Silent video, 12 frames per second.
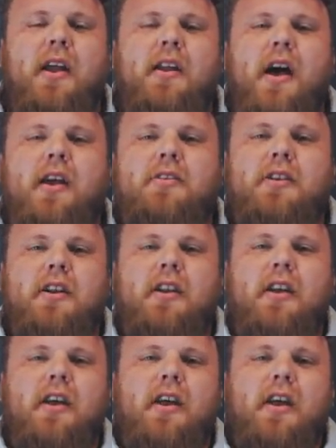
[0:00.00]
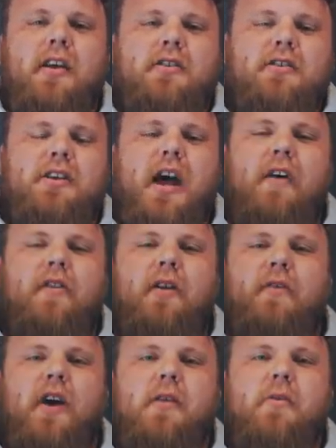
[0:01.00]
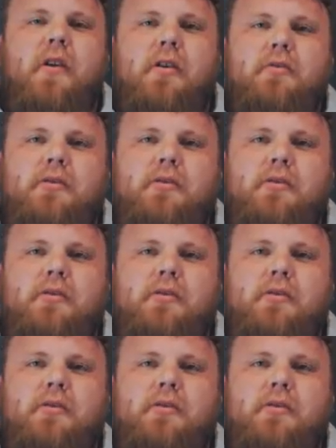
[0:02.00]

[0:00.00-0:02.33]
in action and just to have their vibe around.